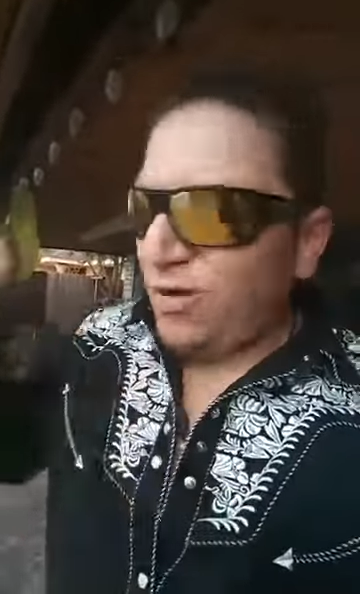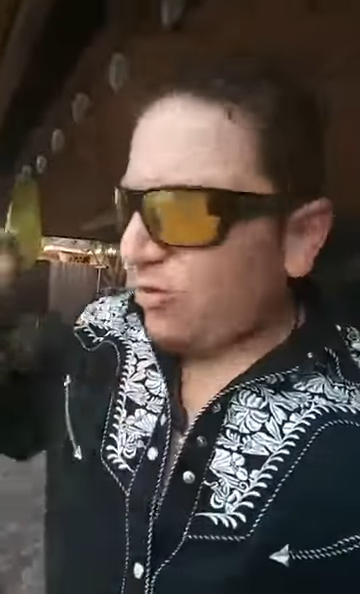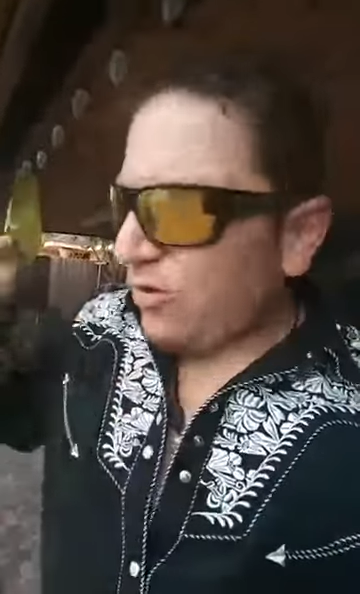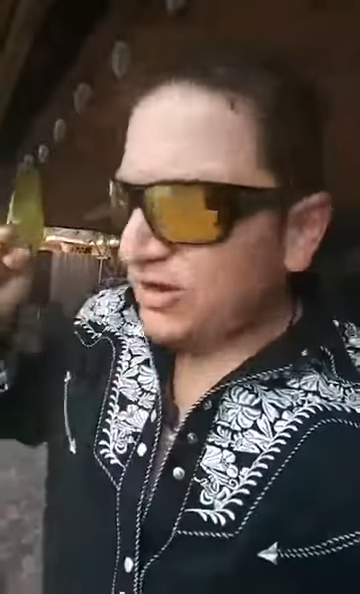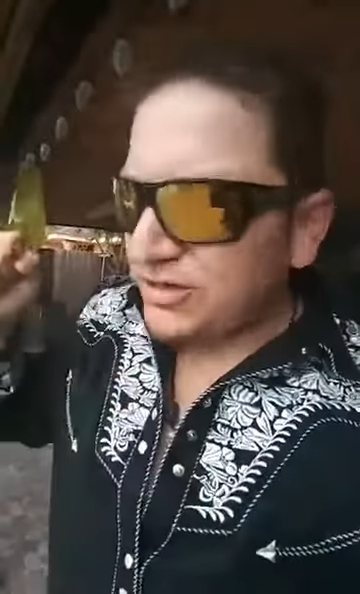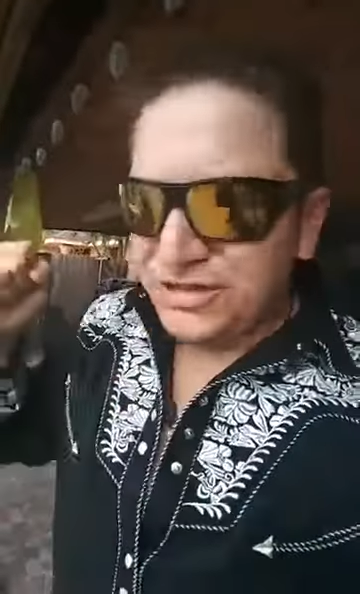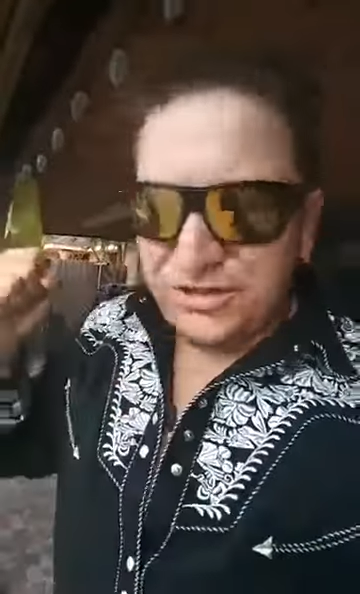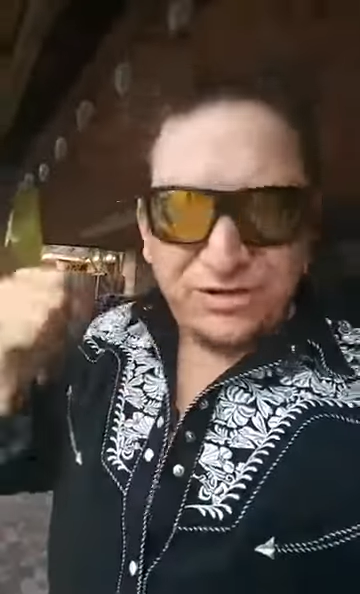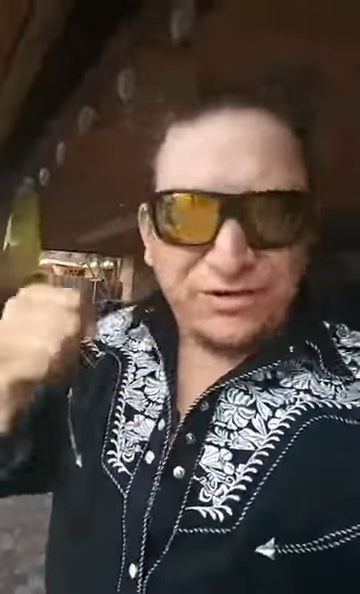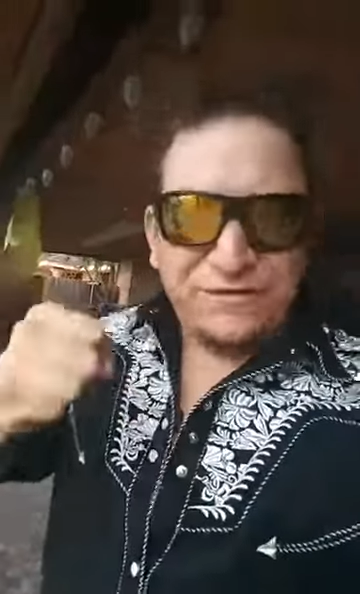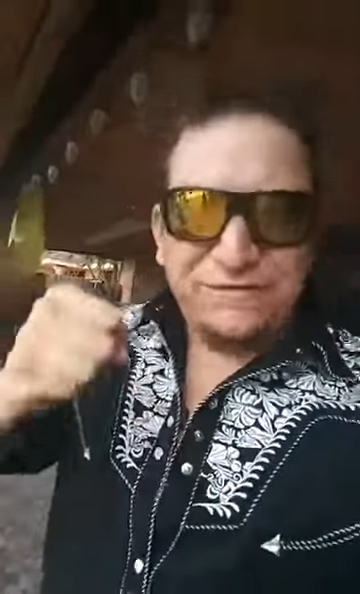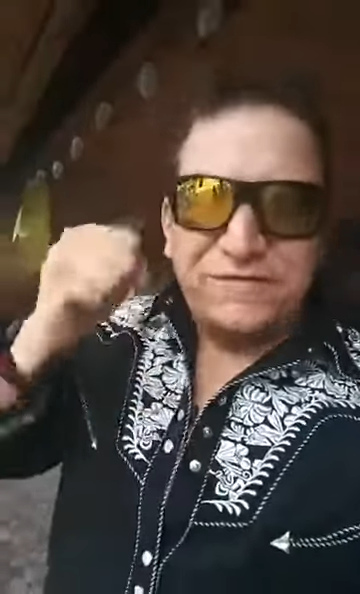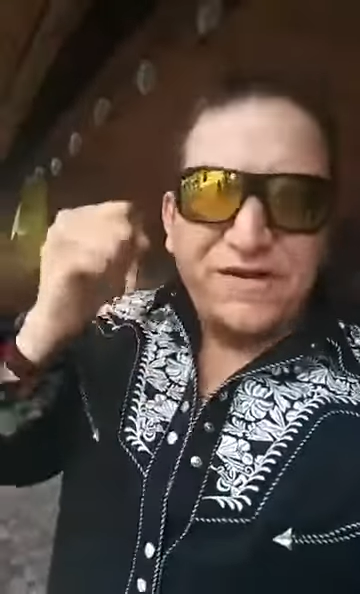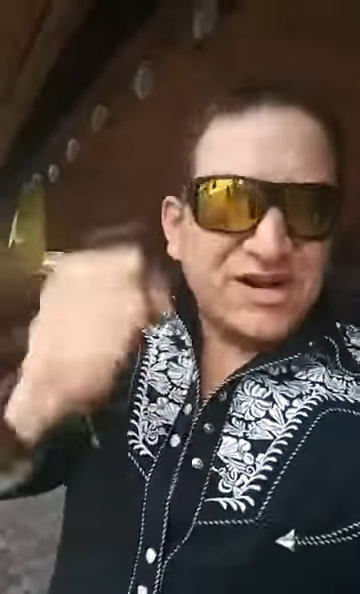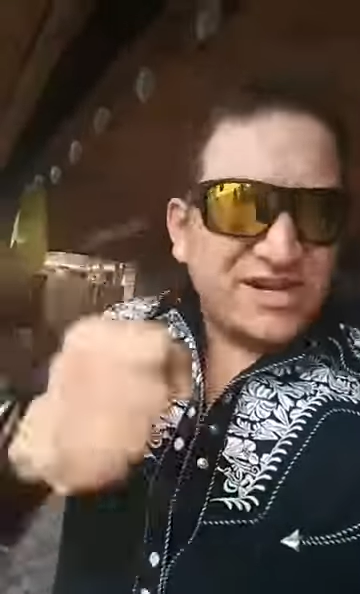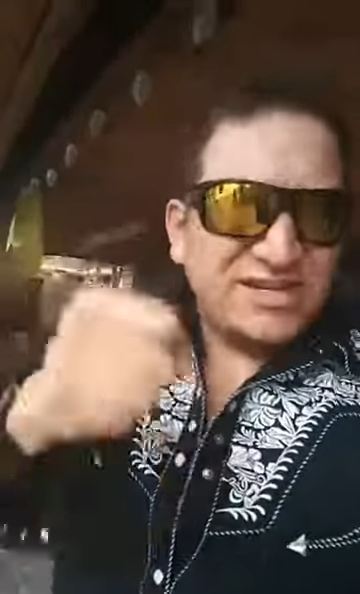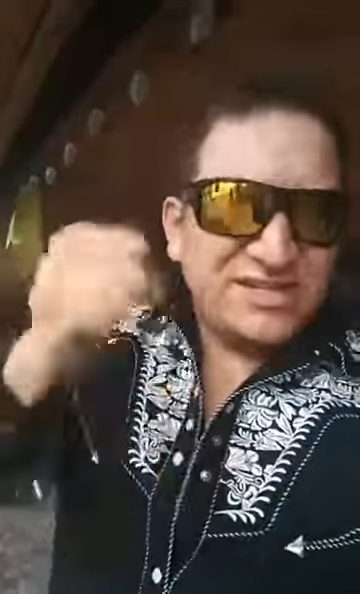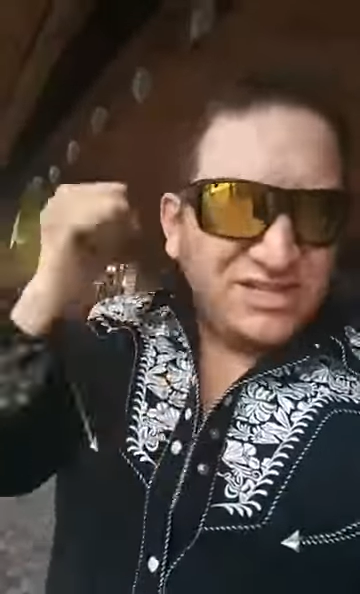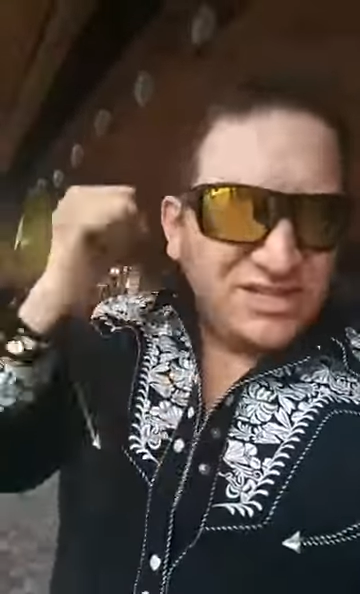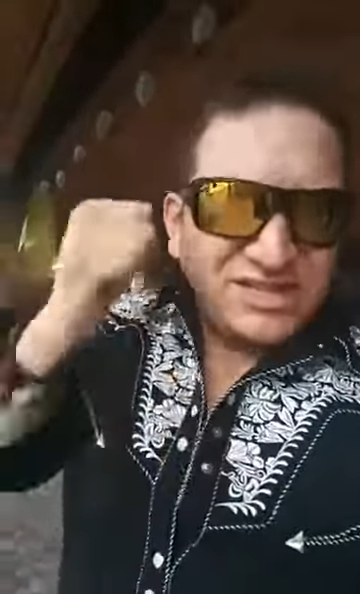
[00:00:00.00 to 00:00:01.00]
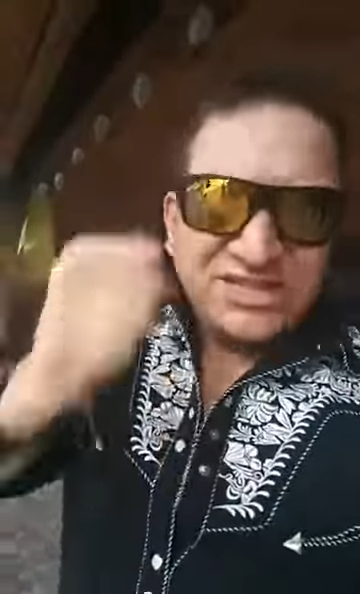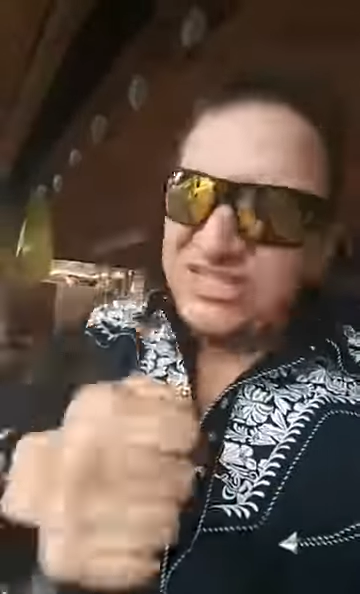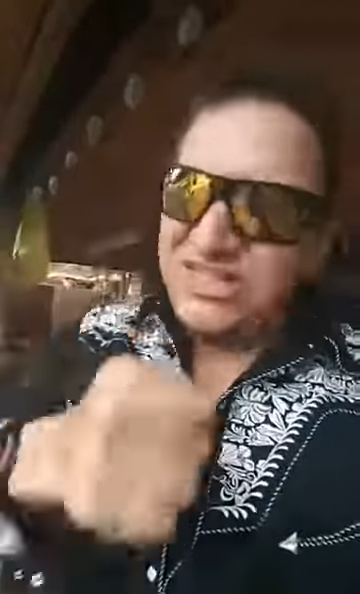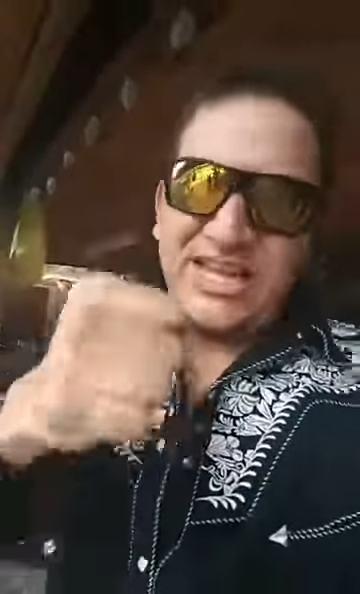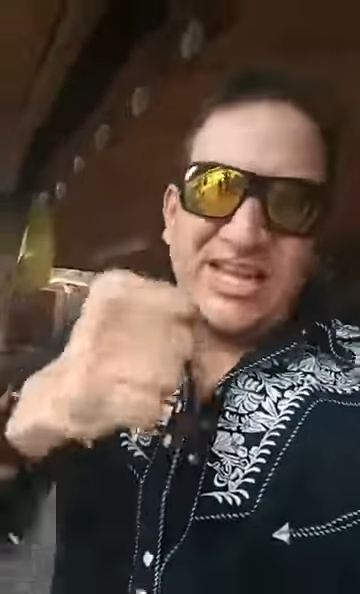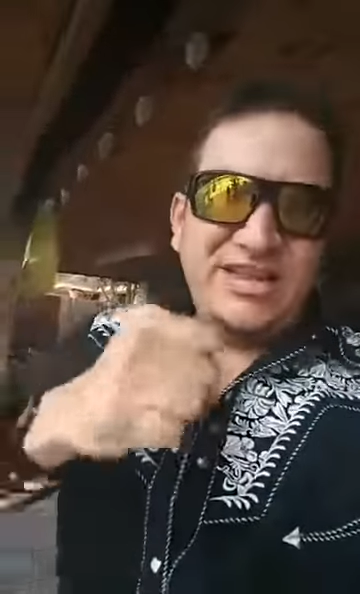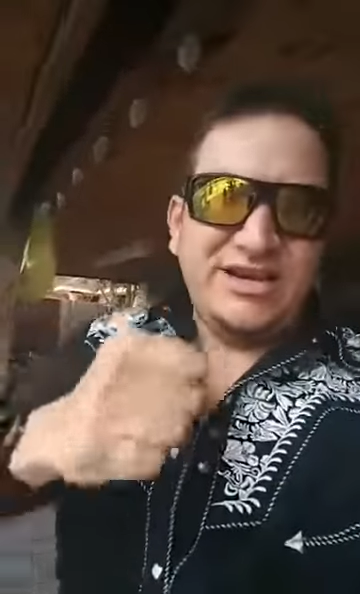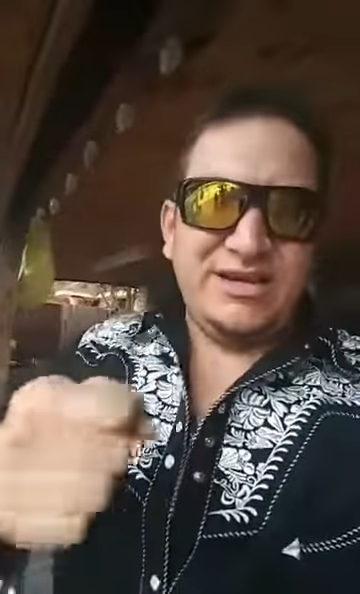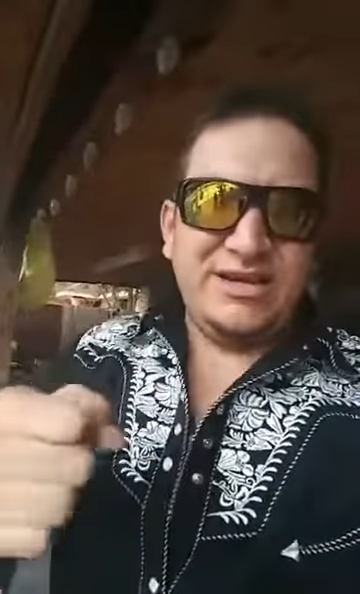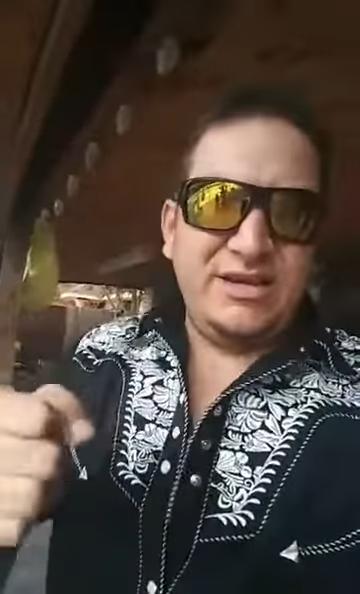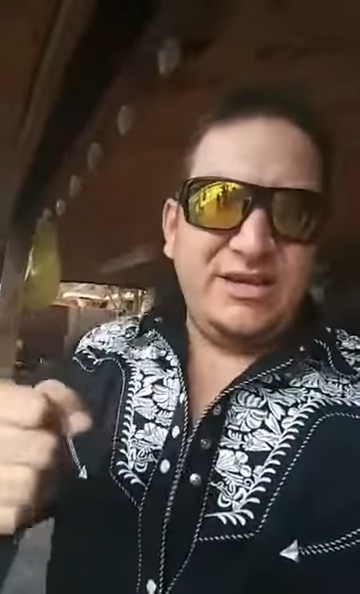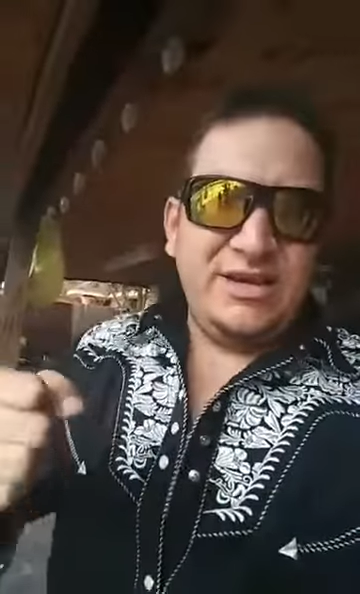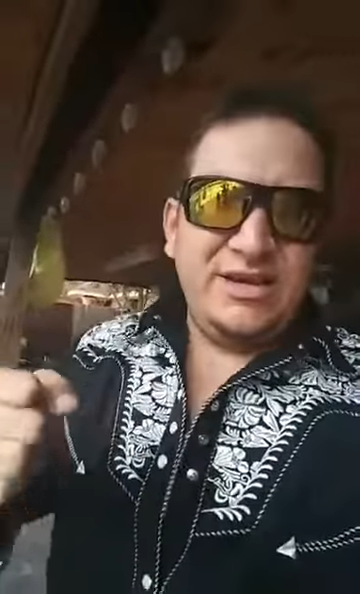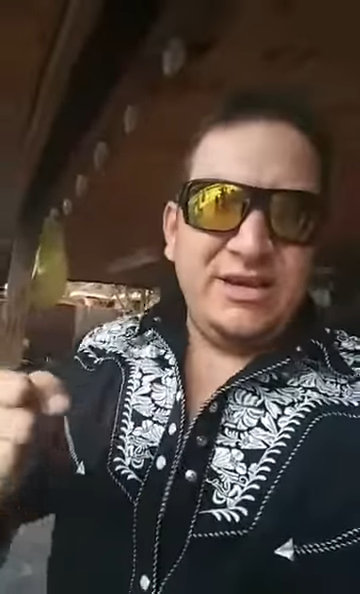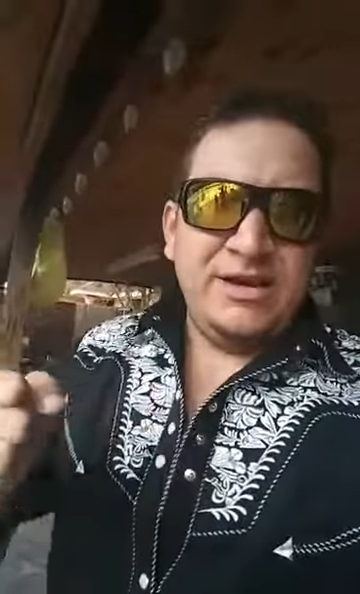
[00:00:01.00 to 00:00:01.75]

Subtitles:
want you to fucking succeed.